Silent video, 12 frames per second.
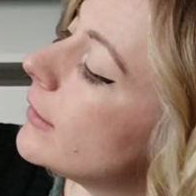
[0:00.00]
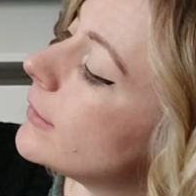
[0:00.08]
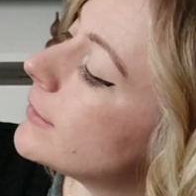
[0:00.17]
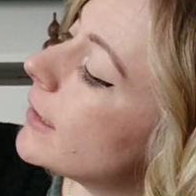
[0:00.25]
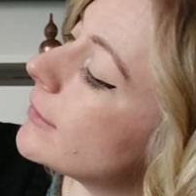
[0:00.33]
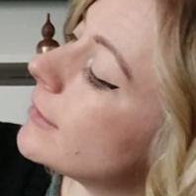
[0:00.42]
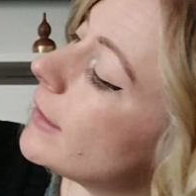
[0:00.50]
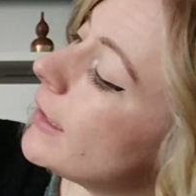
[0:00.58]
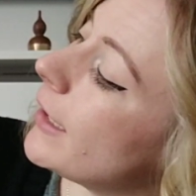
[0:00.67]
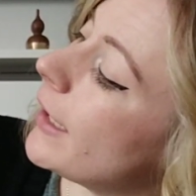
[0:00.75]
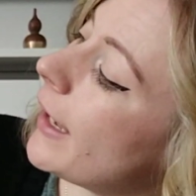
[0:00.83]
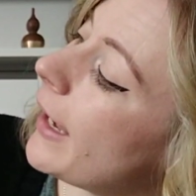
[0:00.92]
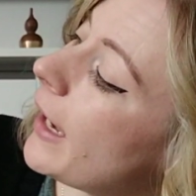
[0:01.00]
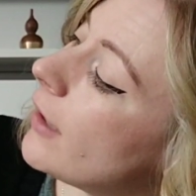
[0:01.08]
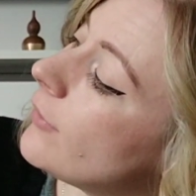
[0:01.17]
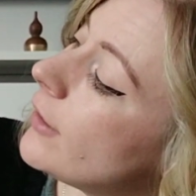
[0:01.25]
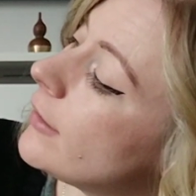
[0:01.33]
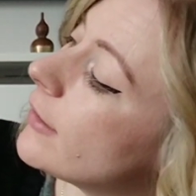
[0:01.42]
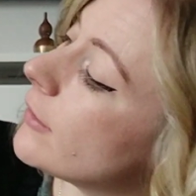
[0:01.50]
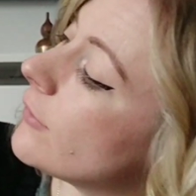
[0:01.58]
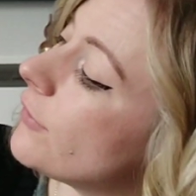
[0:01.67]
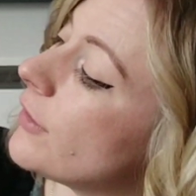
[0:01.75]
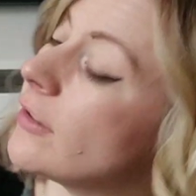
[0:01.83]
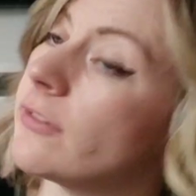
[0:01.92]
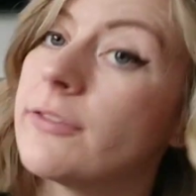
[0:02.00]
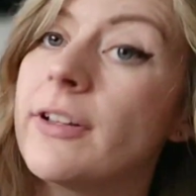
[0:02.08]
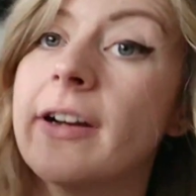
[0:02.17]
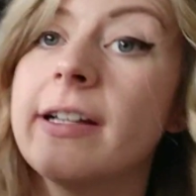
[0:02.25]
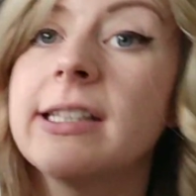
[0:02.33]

Suddenly, Henry didn't feel very